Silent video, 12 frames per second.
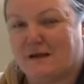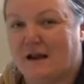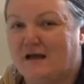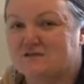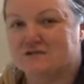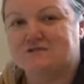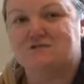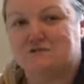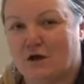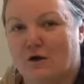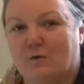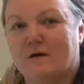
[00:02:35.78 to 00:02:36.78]
And I just
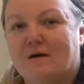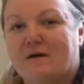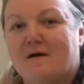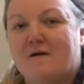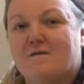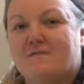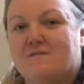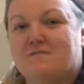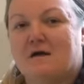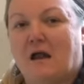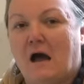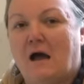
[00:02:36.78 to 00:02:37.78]
know
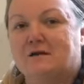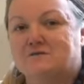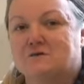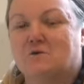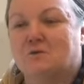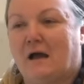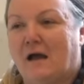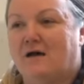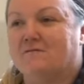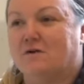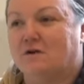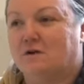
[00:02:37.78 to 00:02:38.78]
that I don't
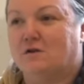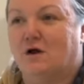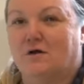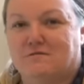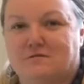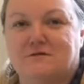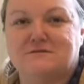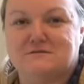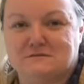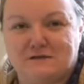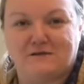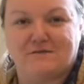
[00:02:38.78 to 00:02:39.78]
have a claw foot,
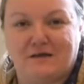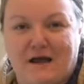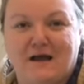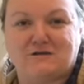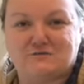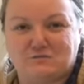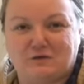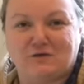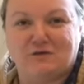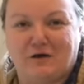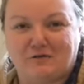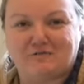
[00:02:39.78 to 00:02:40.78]
actual
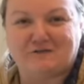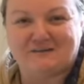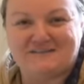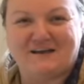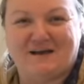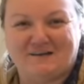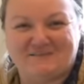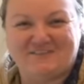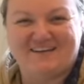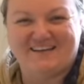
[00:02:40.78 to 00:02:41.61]
claw foot tub.